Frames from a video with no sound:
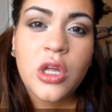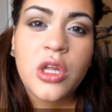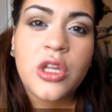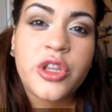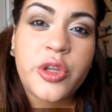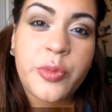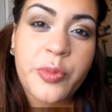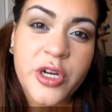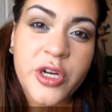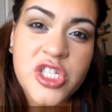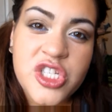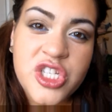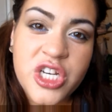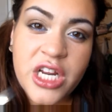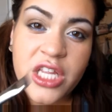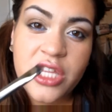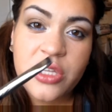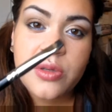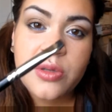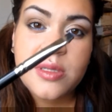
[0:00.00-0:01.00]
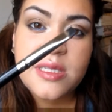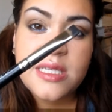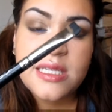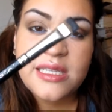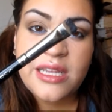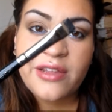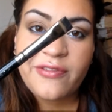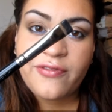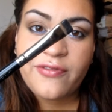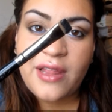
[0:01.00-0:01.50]
The brush that I use is
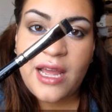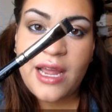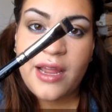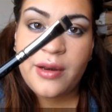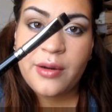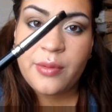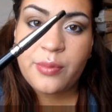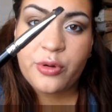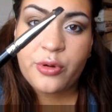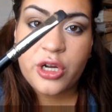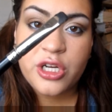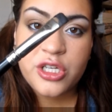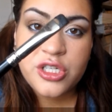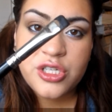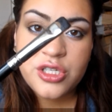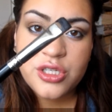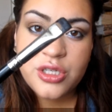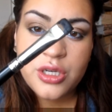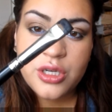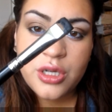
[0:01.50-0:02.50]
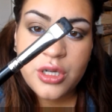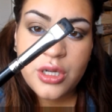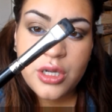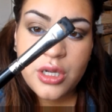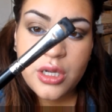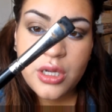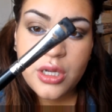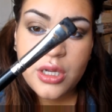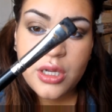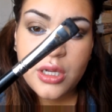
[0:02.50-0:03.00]
a flat brush.
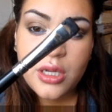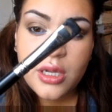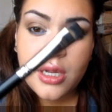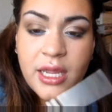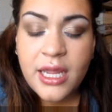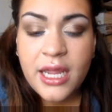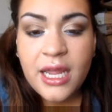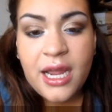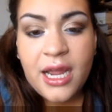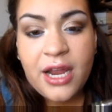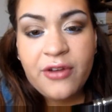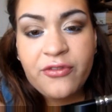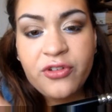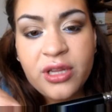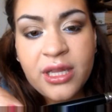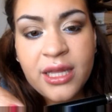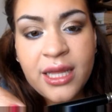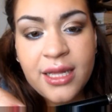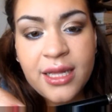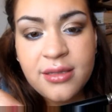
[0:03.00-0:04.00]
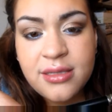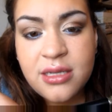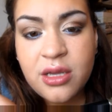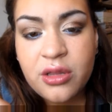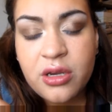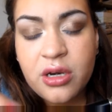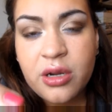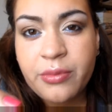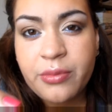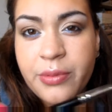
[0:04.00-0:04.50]
I really can't tell
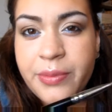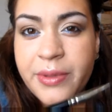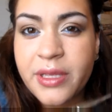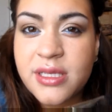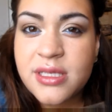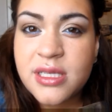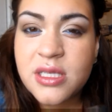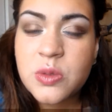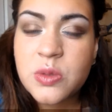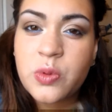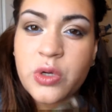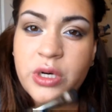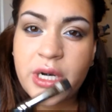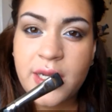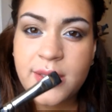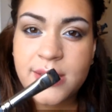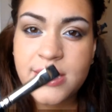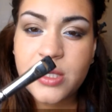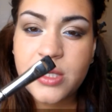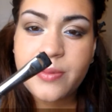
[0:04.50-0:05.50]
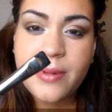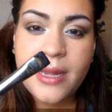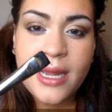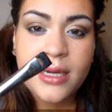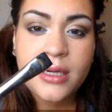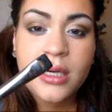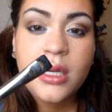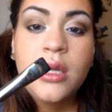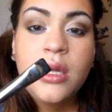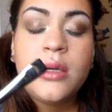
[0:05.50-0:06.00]
the number because it's worn out so
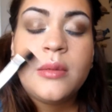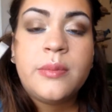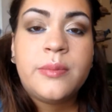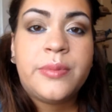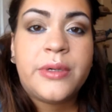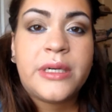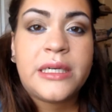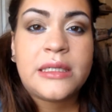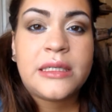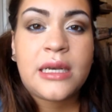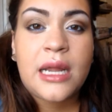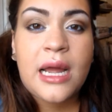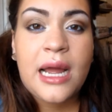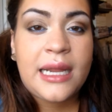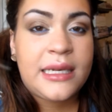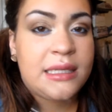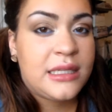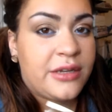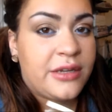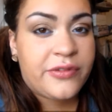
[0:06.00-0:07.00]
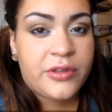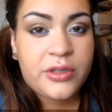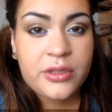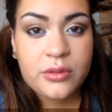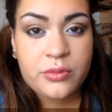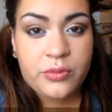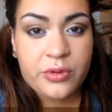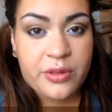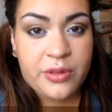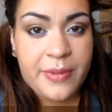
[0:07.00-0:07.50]
bad, but I love it
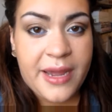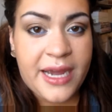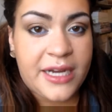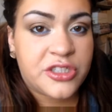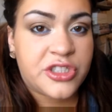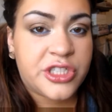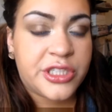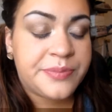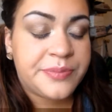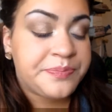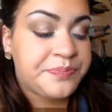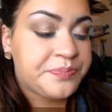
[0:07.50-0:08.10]
with a passion.